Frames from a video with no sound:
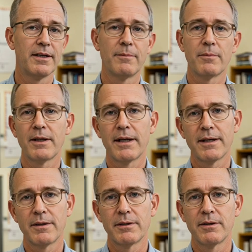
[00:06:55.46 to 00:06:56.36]

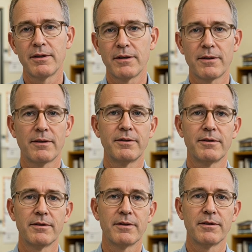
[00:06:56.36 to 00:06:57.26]
implications.
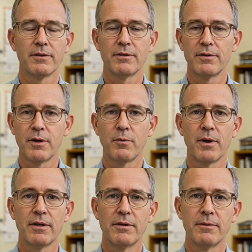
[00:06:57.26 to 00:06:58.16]
So
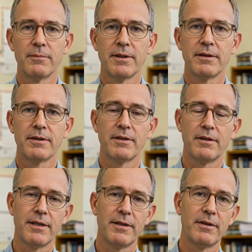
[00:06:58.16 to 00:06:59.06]
what should business
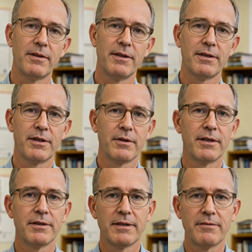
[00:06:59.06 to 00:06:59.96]
leaders and
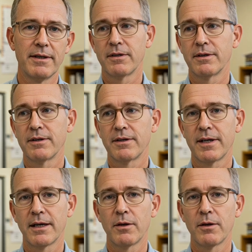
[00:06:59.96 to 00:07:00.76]
serious investors take